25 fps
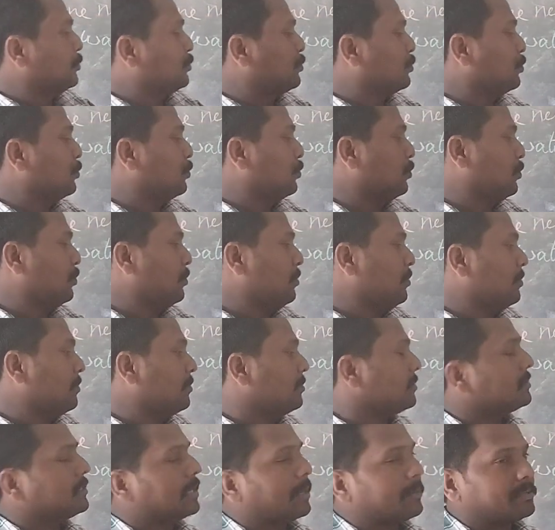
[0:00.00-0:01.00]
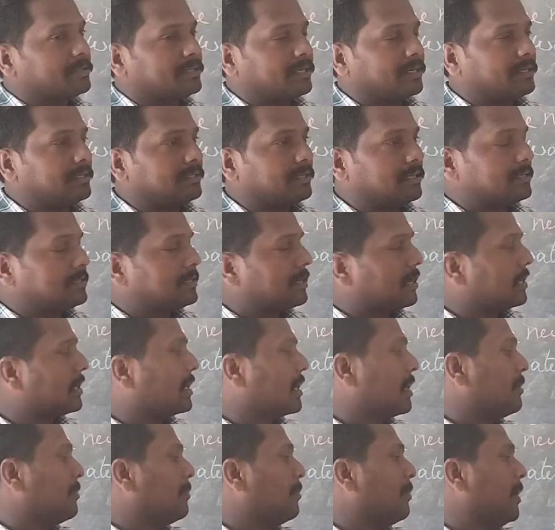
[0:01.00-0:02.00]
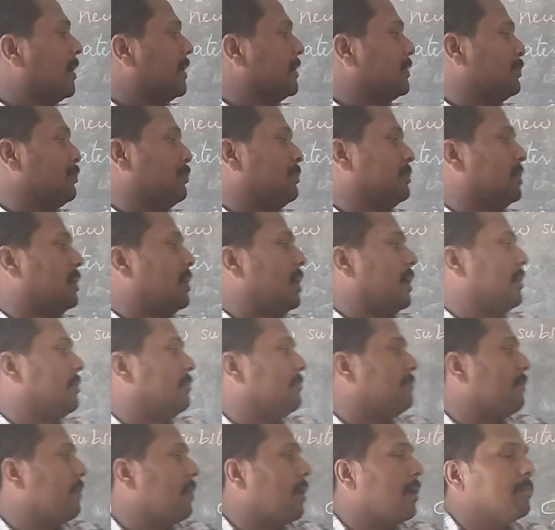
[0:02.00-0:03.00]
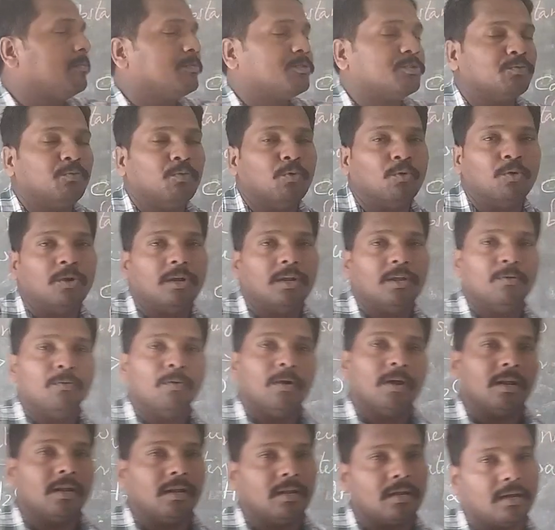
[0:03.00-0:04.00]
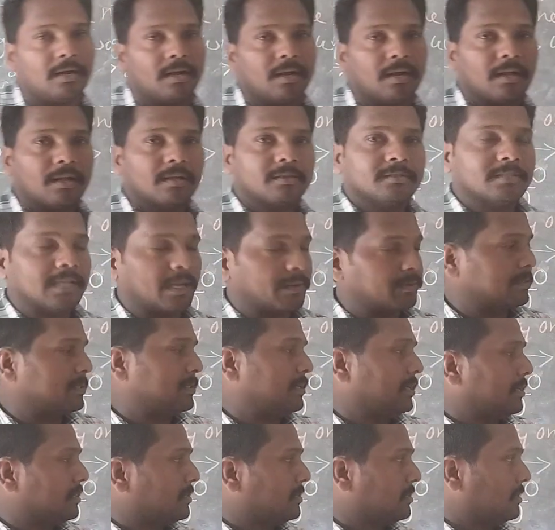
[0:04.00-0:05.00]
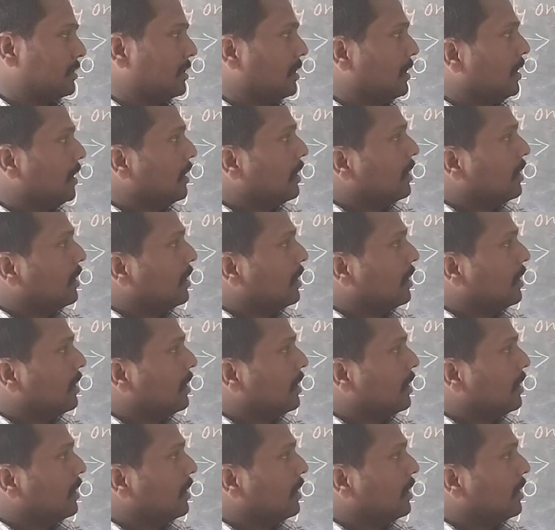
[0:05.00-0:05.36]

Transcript: two substances are combined together and forms only one substance.